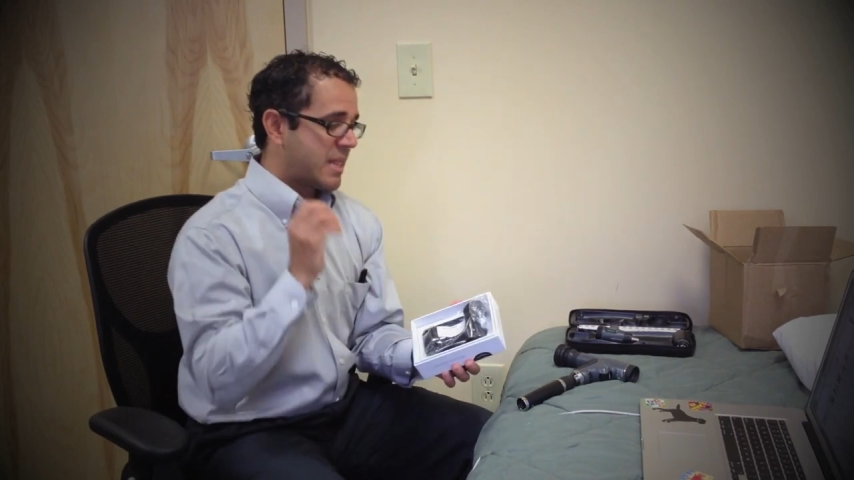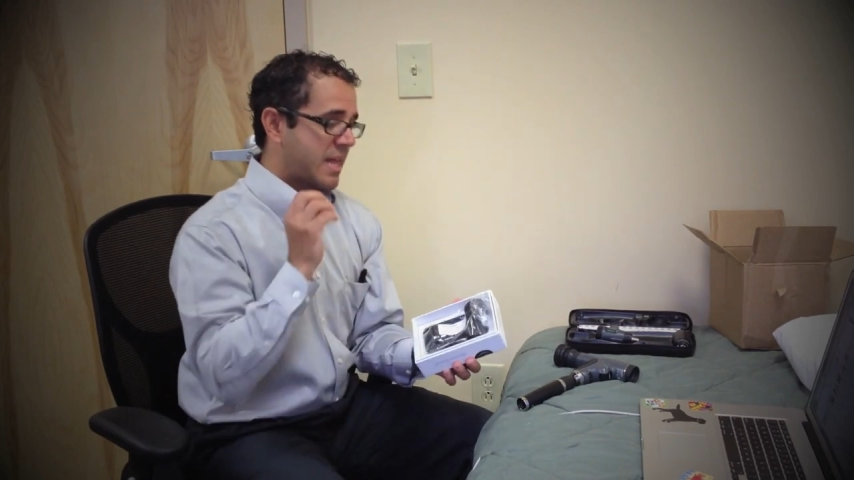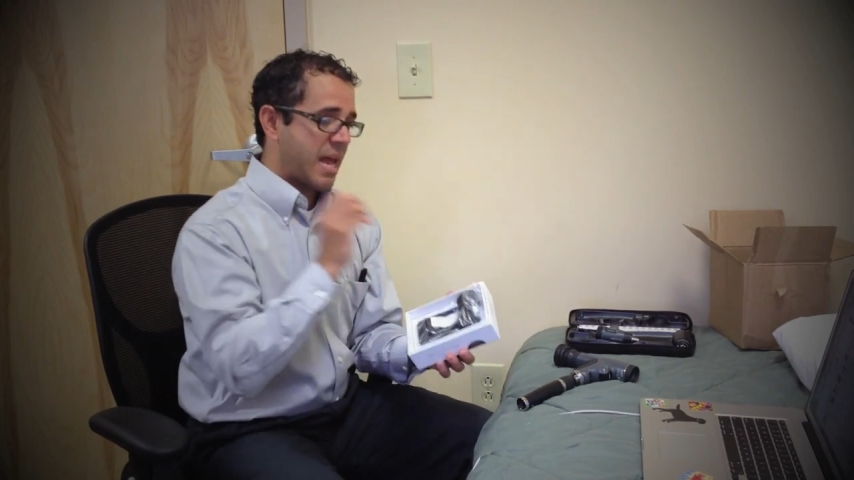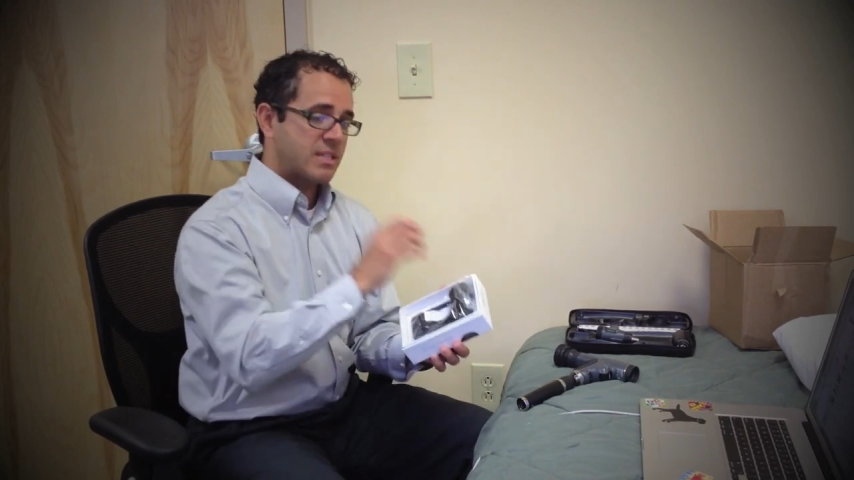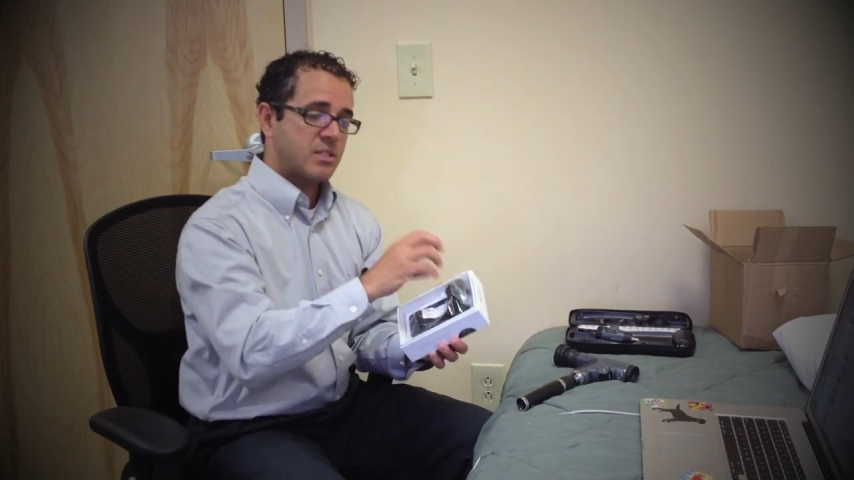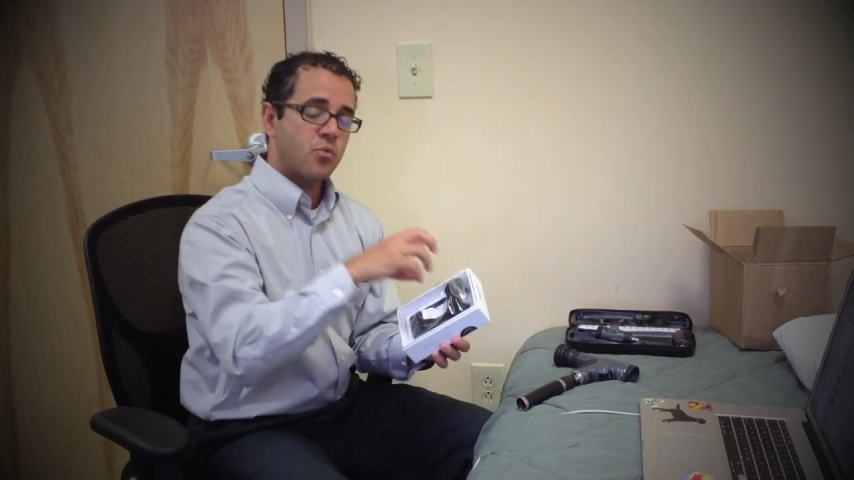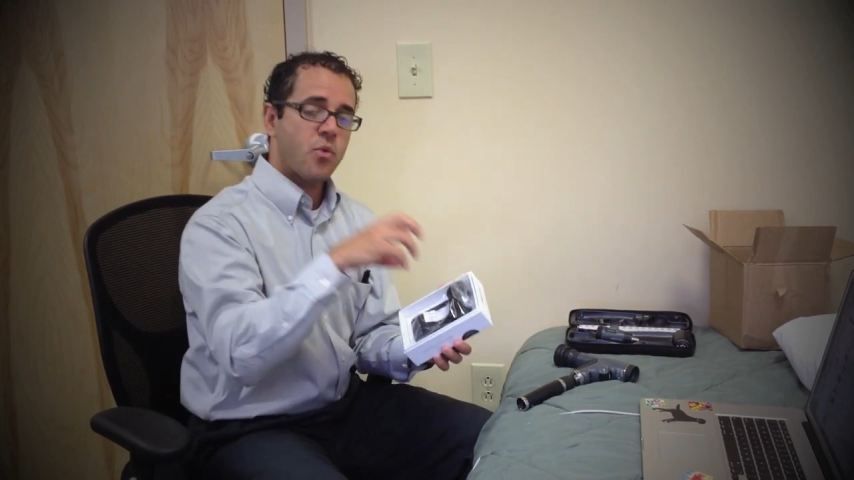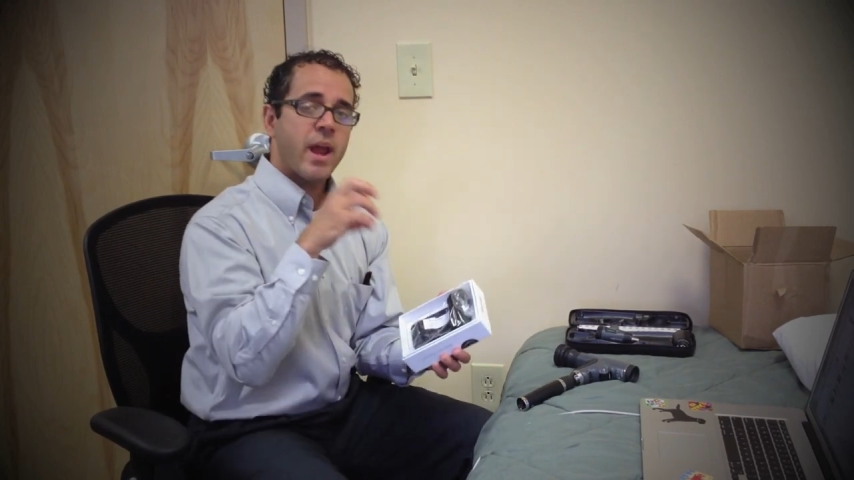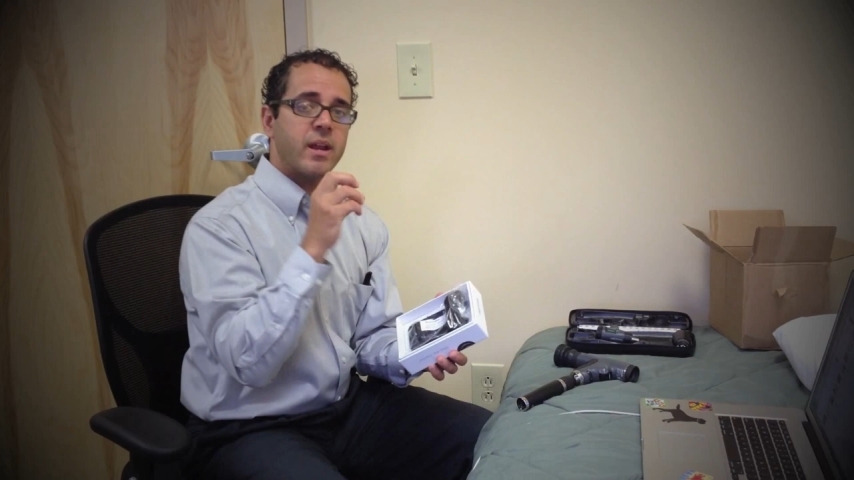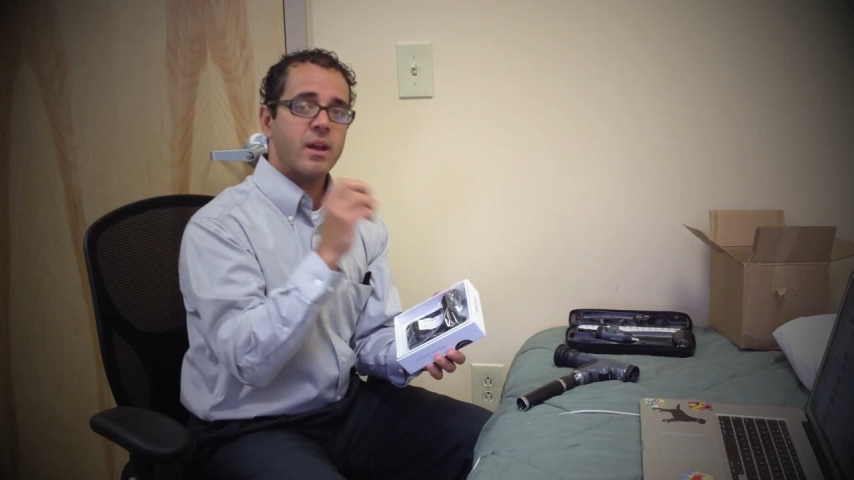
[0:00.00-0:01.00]
that has the
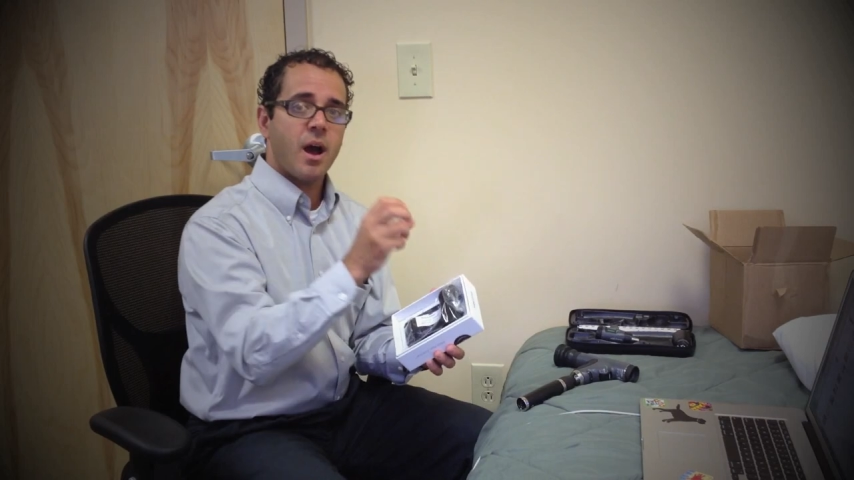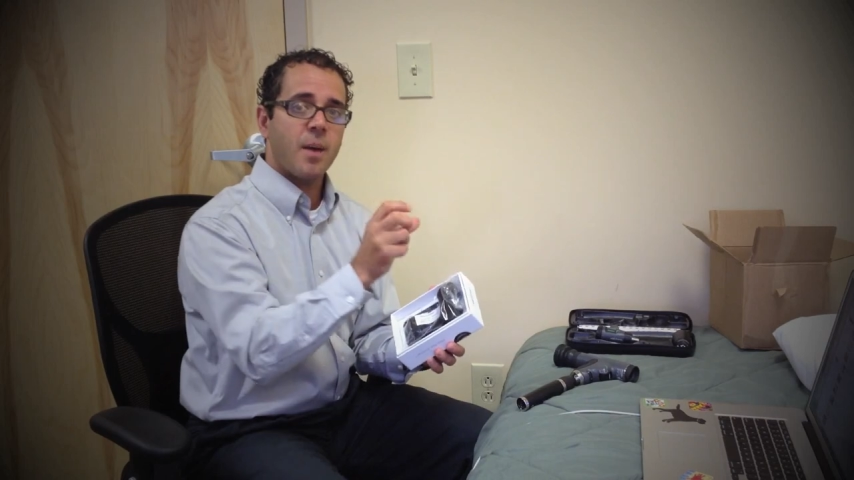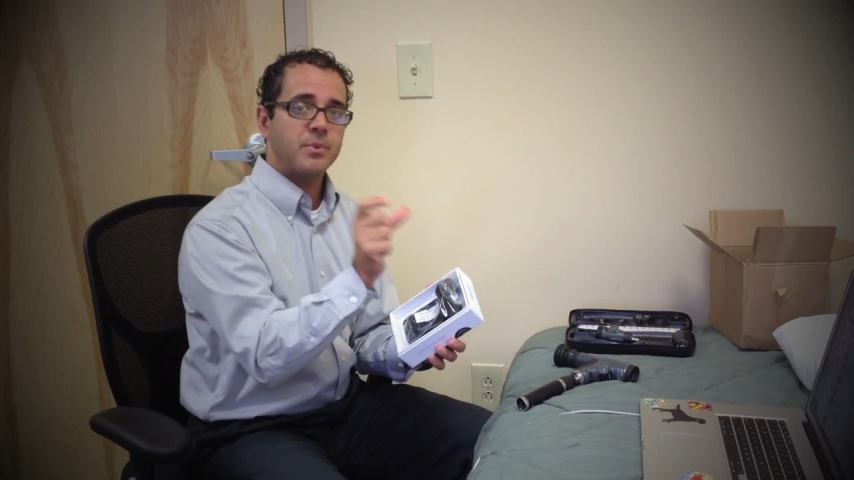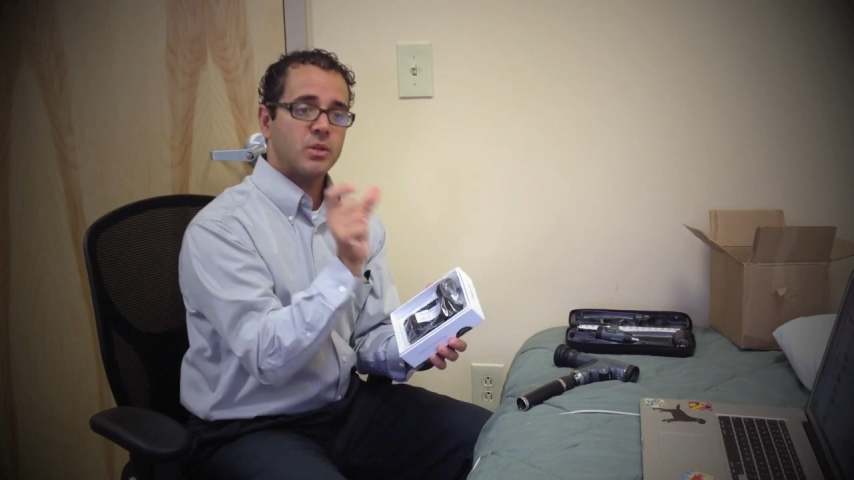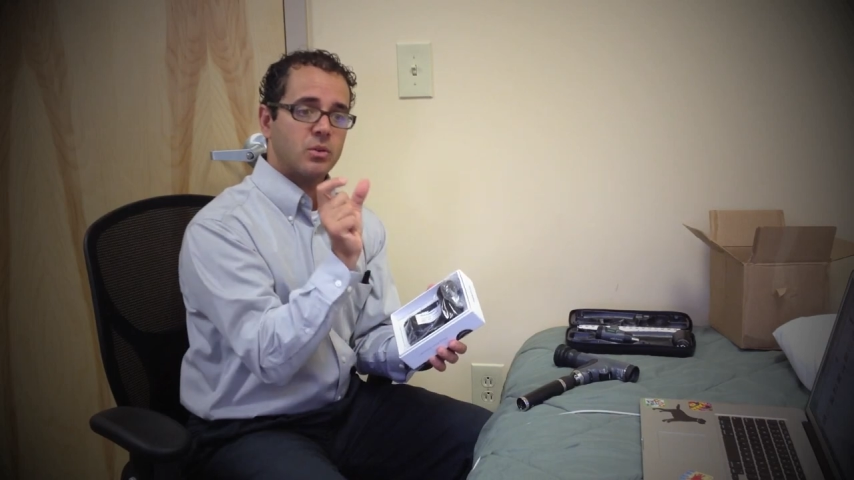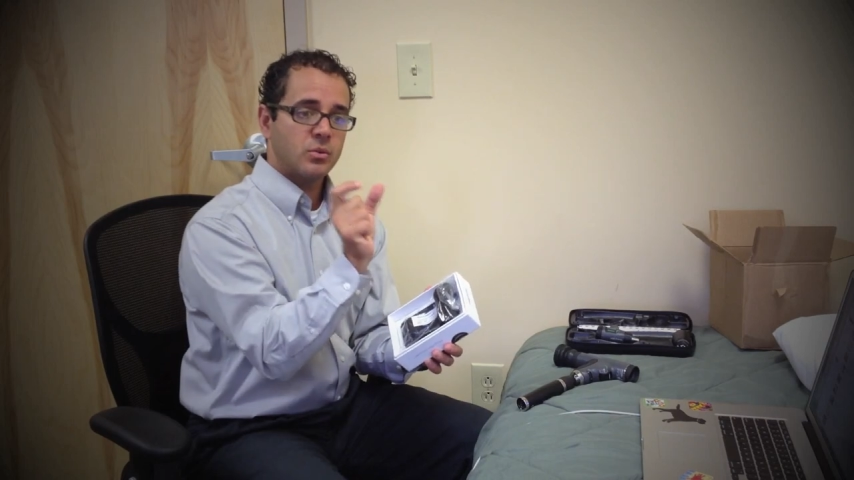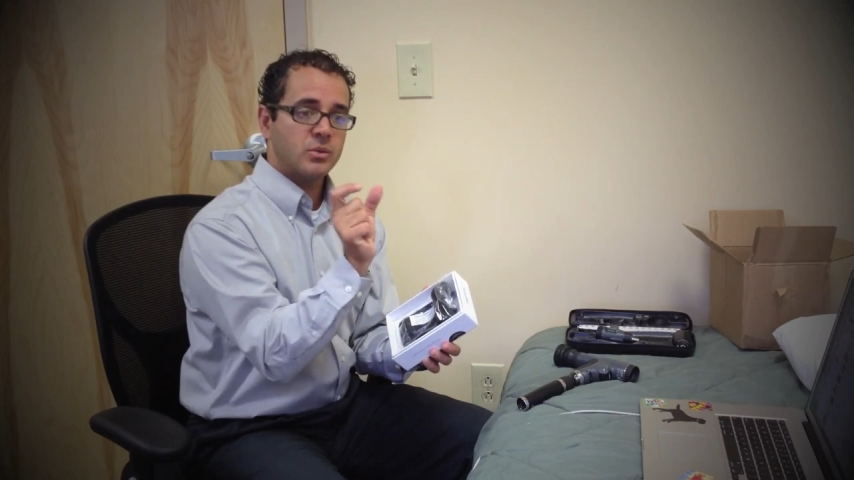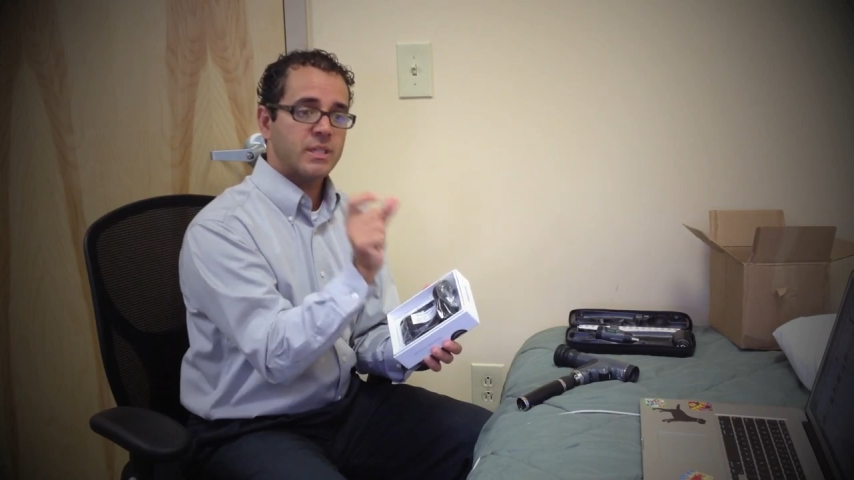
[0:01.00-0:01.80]
right optical